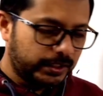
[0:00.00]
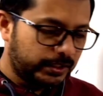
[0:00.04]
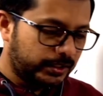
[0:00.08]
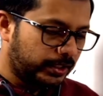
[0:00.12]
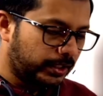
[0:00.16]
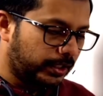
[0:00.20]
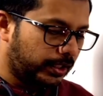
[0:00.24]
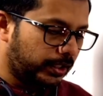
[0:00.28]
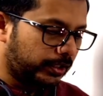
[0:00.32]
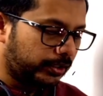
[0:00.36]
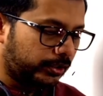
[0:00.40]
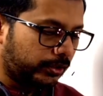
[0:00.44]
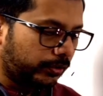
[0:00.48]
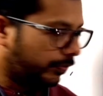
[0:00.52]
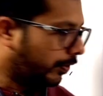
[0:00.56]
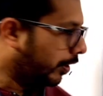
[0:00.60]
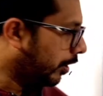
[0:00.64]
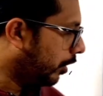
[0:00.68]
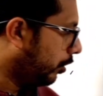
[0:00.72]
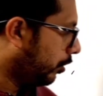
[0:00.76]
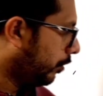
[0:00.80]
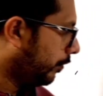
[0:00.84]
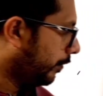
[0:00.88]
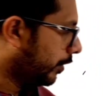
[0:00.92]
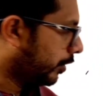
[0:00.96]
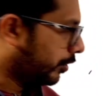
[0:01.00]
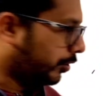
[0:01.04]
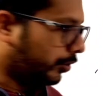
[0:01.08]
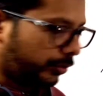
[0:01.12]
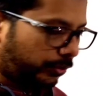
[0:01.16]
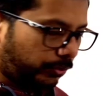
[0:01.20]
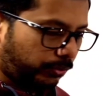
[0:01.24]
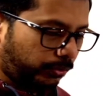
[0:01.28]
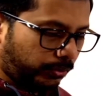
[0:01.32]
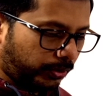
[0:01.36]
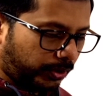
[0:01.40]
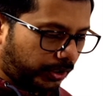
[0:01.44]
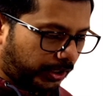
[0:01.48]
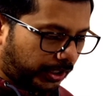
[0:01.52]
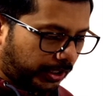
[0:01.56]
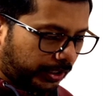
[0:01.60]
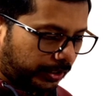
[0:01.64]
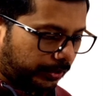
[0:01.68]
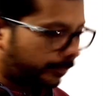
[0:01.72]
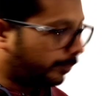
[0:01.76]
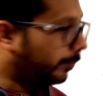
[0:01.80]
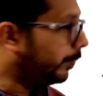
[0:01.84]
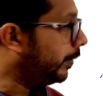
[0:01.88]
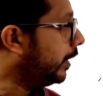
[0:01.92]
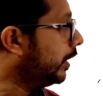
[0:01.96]
is equal to 1 over 2
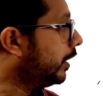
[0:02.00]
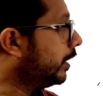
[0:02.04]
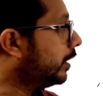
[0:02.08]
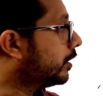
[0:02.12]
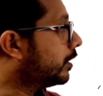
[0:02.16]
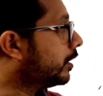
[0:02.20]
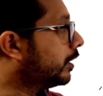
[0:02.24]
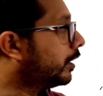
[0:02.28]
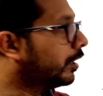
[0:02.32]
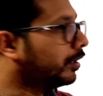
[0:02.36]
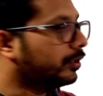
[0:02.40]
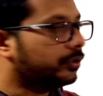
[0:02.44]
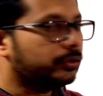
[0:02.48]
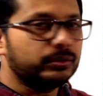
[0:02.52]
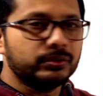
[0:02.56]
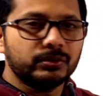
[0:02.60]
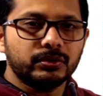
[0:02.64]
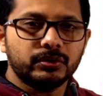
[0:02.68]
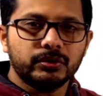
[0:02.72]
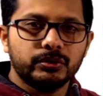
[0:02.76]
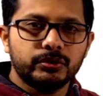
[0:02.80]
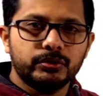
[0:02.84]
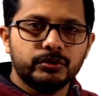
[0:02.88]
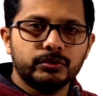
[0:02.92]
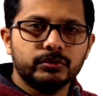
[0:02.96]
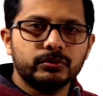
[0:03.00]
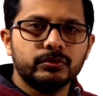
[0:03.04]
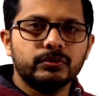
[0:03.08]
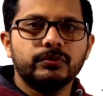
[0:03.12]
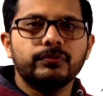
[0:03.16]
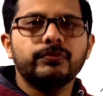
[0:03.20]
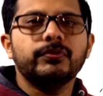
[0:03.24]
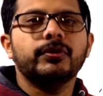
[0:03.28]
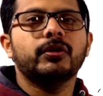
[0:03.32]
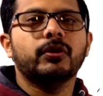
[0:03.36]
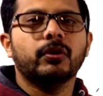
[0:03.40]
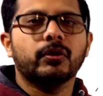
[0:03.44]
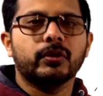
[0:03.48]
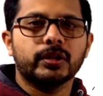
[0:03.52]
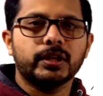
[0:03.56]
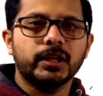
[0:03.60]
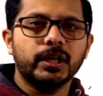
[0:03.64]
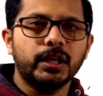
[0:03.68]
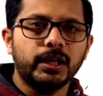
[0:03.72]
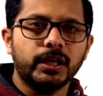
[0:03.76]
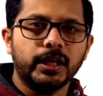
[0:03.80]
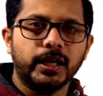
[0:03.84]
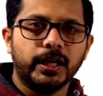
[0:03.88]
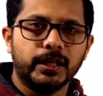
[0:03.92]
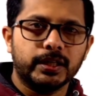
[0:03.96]
and b is equal to 2. We got
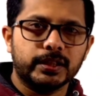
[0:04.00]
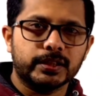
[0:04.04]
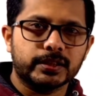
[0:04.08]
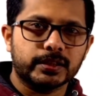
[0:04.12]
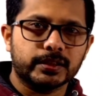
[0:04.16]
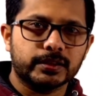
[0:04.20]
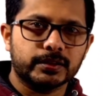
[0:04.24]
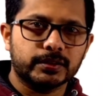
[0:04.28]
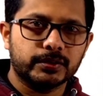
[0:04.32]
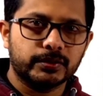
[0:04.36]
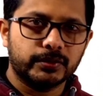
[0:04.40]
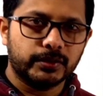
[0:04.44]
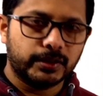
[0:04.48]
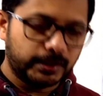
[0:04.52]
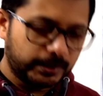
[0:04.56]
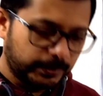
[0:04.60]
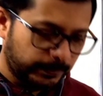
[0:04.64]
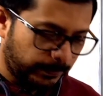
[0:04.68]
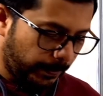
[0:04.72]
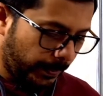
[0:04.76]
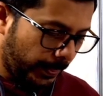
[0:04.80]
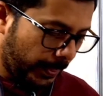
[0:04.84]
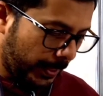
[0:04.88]
the answer. Okay.